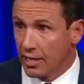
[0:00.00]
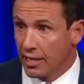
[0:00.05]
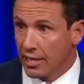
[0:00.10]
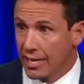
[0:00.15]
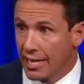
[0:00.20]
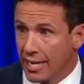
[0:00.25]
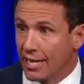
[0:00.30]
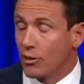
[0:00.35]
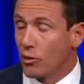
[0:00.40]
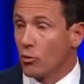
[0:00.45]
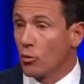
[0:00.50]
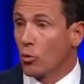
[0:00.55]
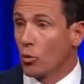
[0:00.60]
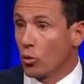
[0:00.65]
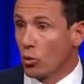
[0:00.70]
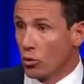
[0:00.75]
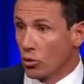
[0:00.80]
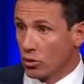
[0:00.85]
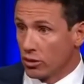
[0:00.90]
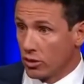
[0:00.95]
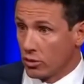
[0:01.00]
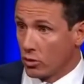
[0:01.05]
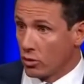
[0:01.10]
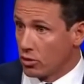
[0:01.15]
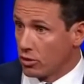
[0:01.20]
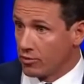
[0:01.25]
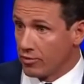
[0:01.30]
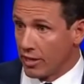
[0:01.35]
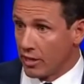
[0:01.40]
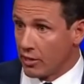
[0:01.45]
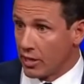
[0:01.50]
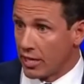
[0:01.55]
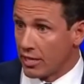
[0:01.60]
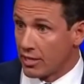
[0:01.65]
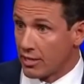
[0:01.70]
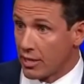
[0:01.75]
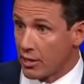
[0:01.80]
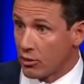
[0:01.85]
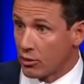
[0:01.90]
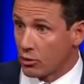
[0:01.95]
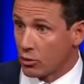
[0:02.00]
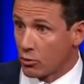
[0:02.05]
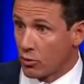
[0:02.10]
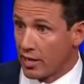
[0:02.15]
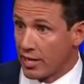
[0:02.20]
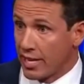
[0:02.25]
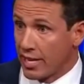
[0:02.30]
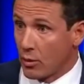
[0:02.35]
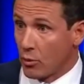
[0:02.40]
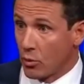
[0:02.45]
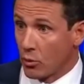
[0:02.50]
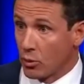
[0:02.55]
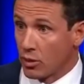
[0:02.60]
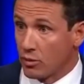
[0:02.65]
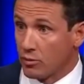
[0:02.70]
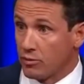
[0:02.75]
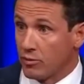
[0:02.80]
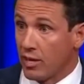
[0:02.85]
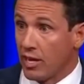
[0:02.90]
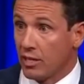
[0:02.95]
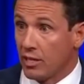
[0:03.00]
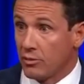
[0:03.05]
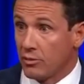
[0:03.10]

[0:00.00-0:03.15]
in the world on all the various theaters right now where we're involved?